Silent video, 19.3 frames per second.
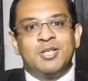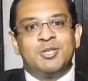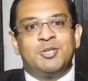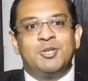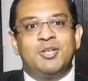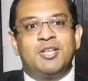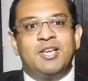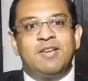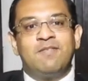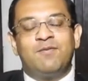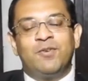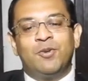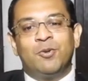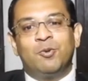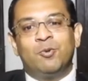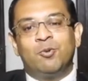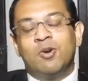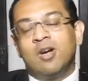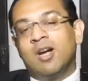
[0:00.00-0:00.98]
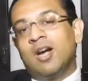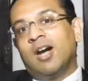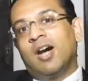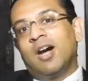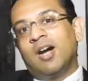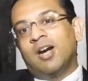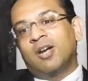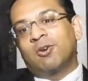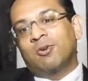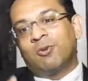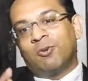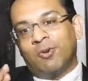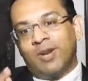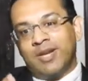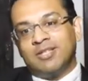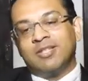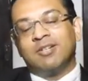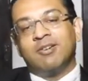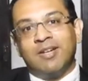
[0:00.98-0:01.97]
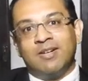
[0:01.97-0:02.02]
to give you a
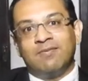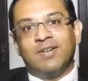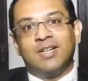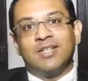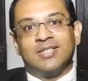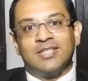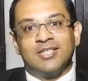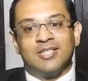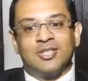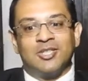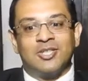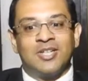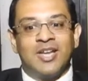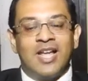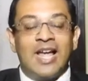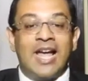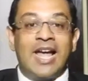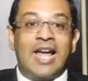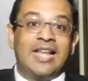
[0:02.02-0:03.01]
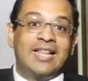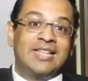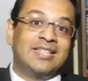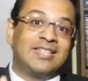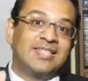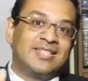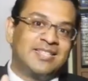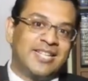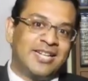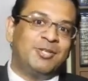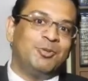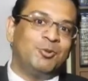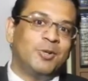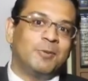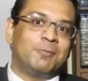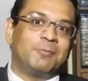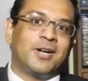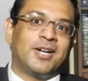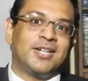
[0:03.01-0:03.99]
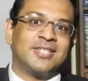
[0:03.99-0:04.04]
greater advantage and set
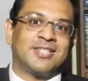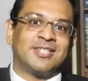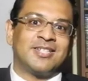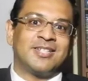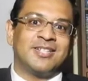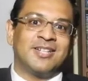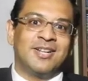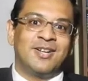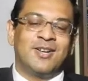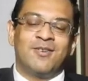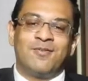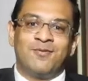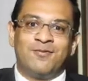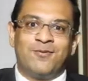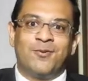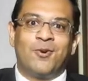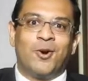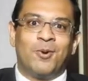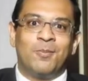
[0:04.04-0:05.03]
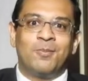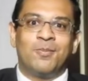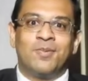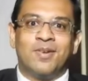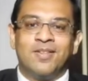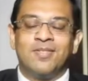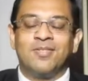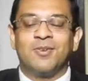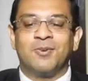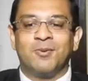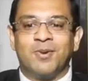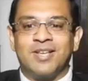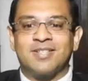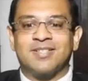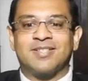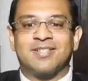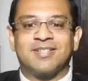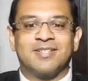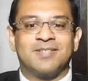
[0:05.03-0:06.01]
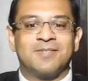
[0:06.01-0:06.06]
you apart from the
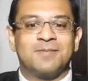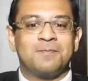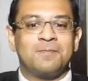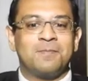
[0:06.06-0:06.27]
rest.